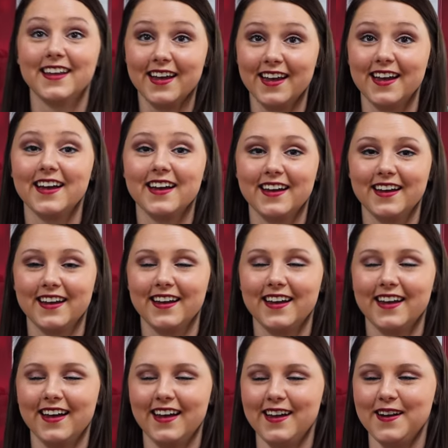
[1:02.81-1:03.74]
It's
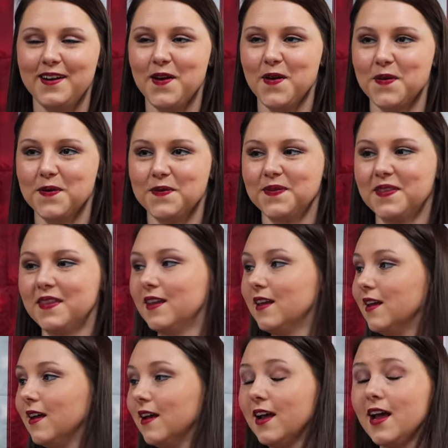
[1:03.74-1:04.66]
reversed today.
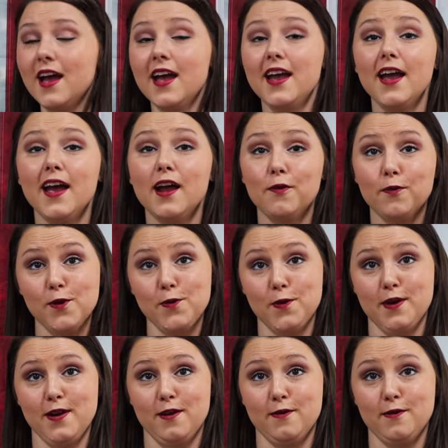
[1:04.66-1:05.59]
He had a root
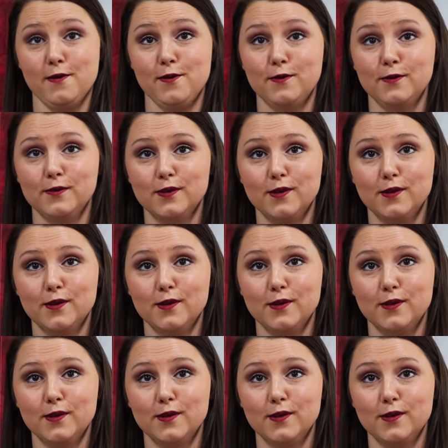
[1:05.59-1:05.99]
canal though,